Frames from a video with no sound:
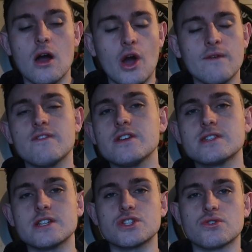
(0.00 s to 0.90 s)
Hopefully
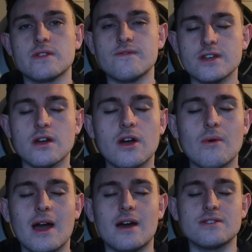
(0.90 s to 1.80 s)
you did enjoy the
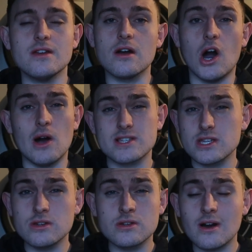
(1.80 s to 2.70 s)
video, and yeah, I'll
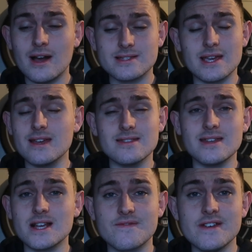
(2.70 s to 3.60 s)
see you guys in the next